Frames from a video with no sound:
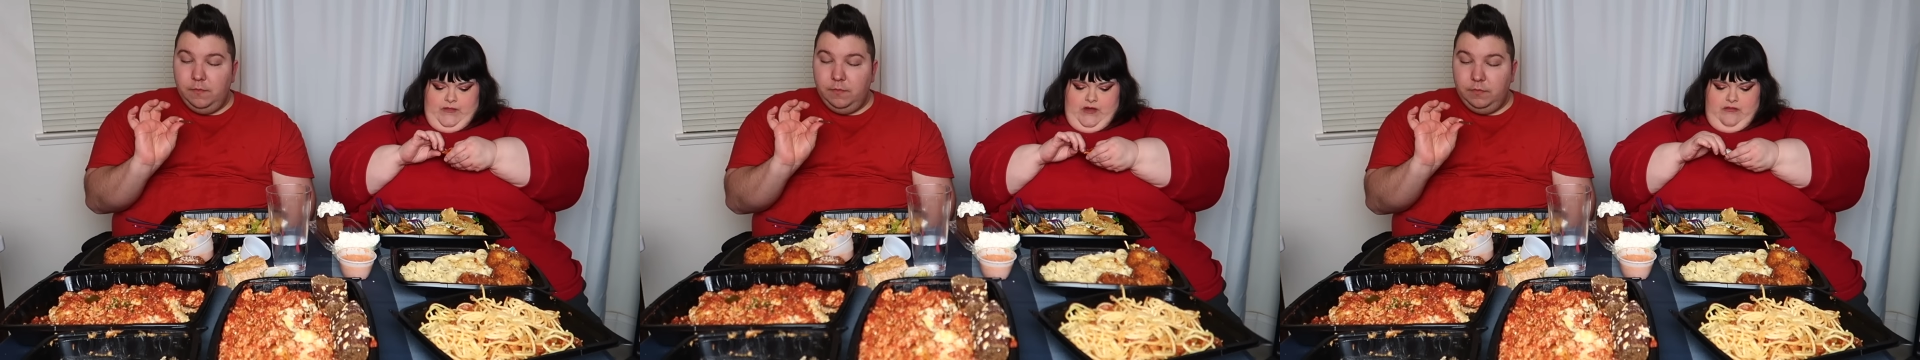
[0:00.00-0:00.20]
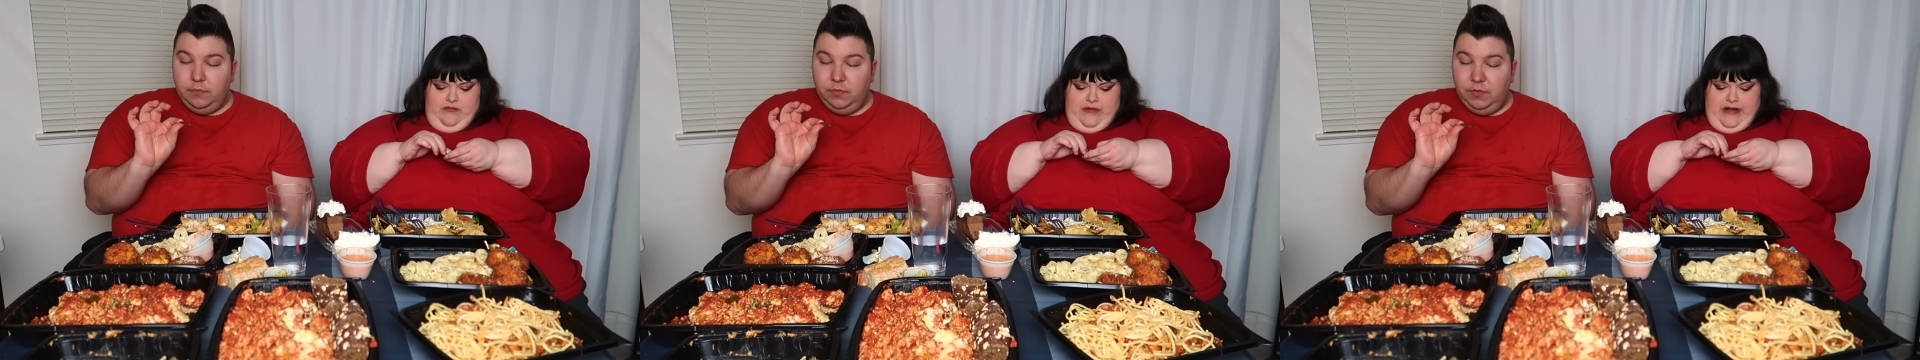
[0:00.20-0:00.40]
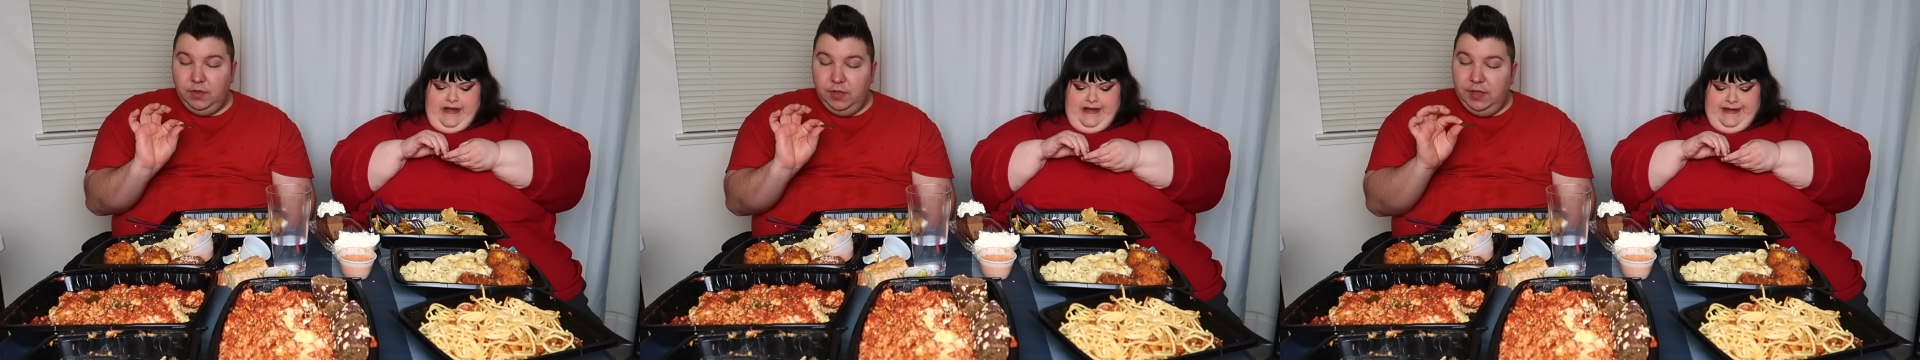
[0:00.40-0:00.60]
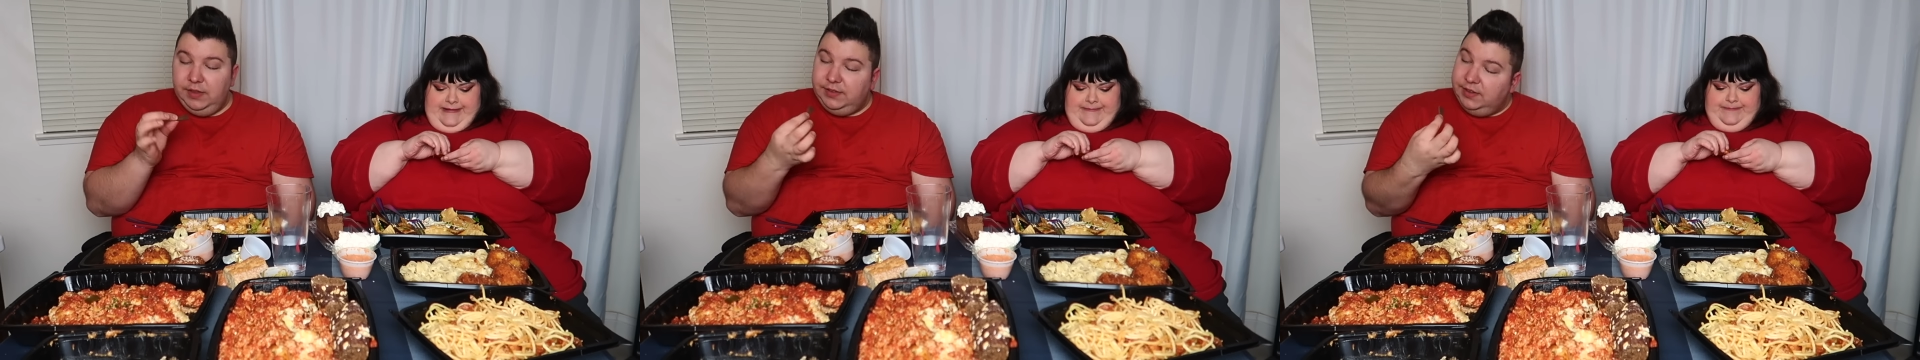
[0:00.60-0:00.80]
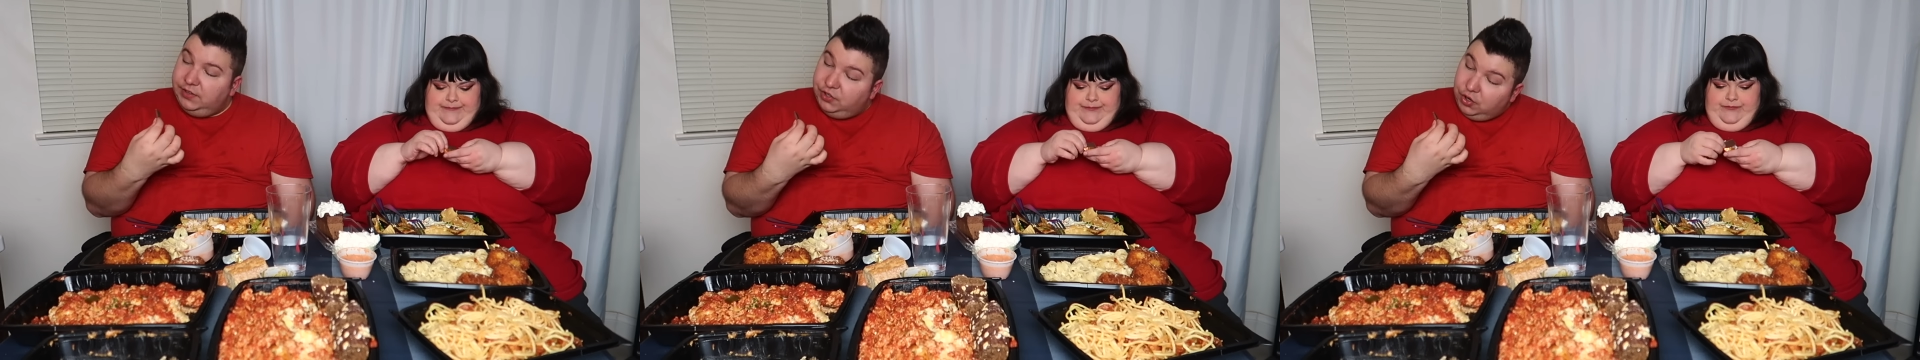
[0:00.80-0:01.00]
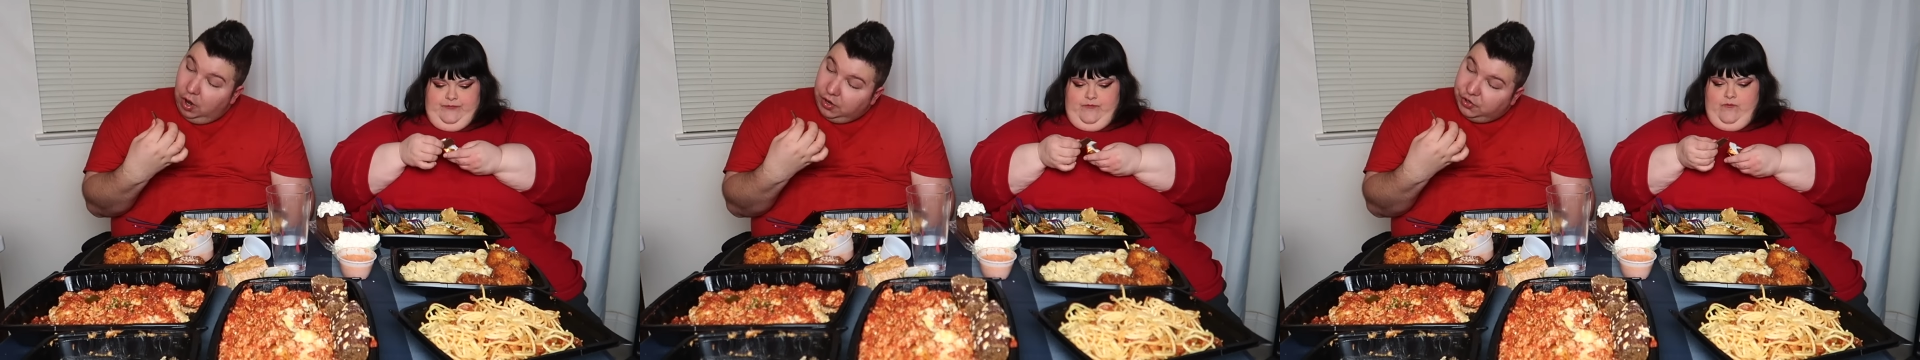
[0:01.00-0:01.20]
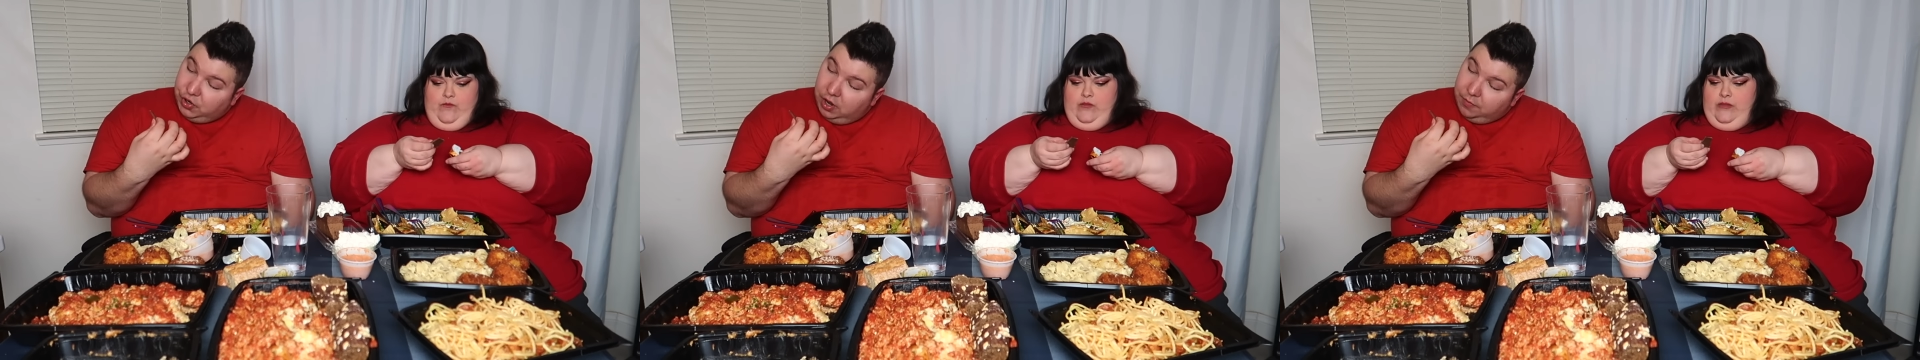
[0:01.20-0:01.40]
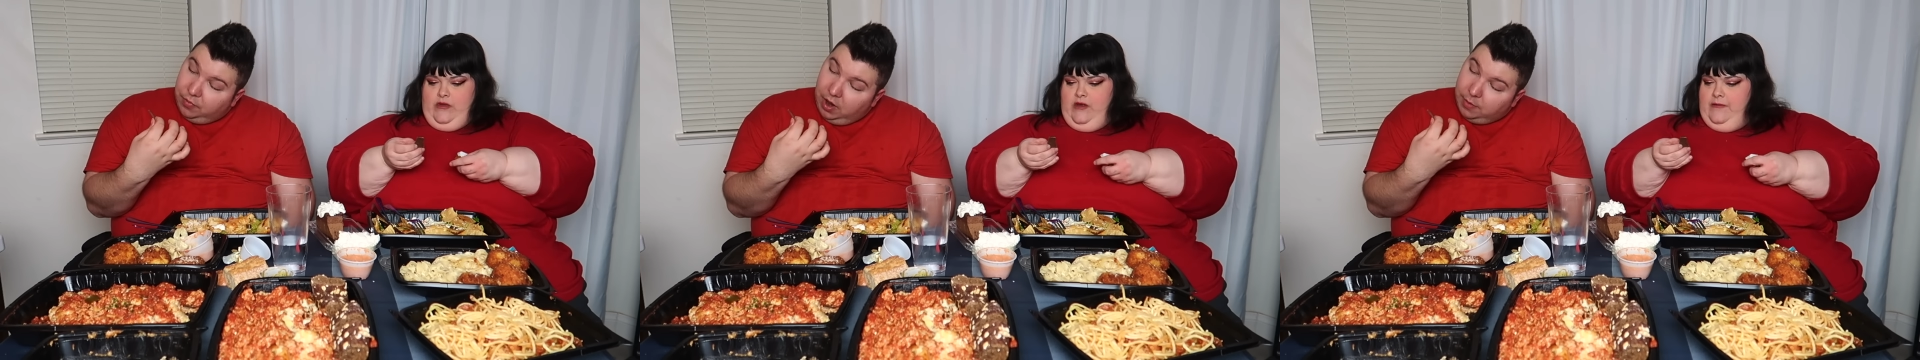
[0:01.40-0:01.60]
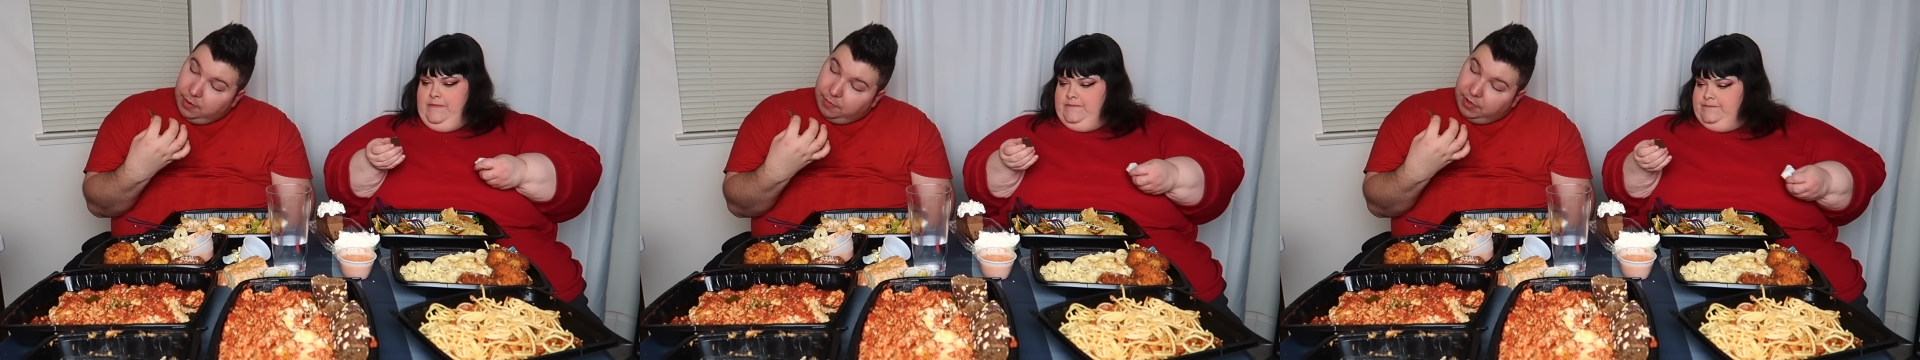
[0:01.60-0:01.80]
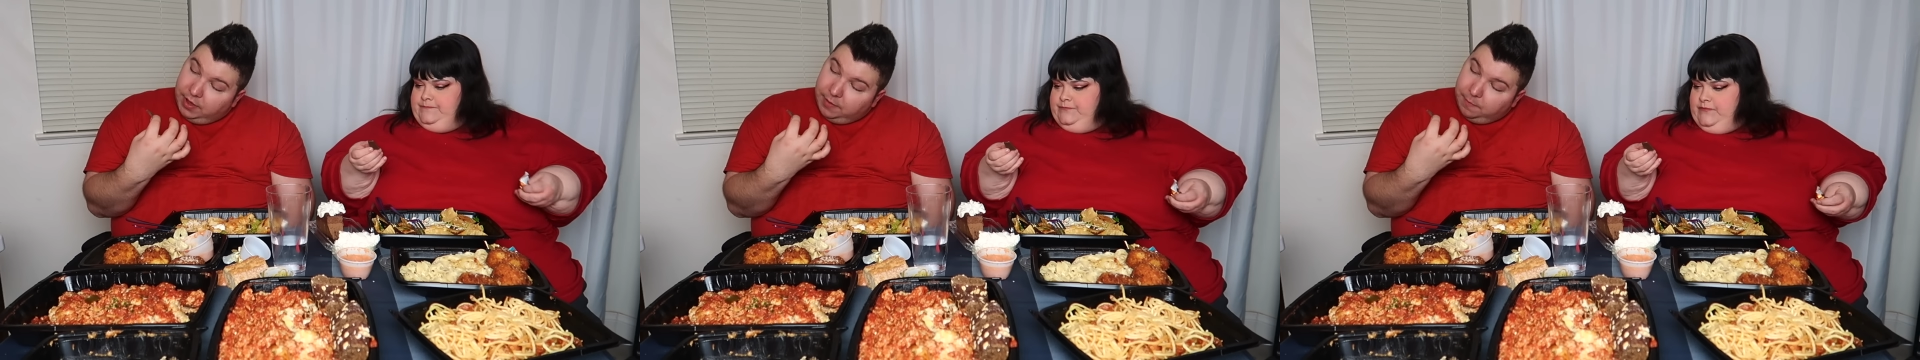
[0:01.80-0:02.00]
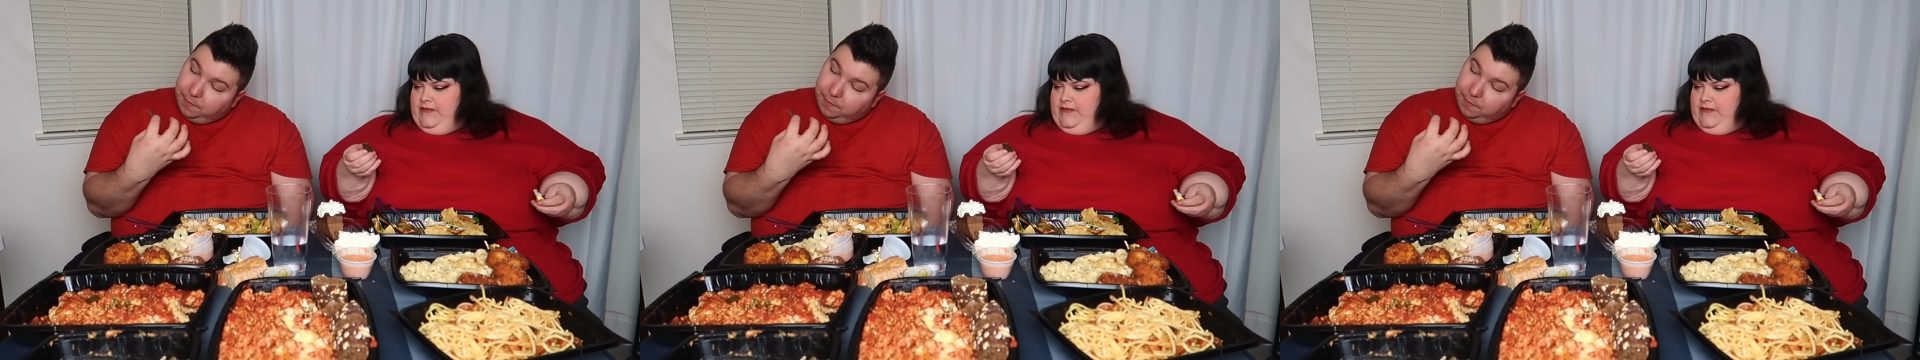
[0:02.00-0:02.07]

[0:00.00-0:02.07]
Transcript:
Speaker 1: All right.
Speaker 2: Is this dark chocolate? Probably.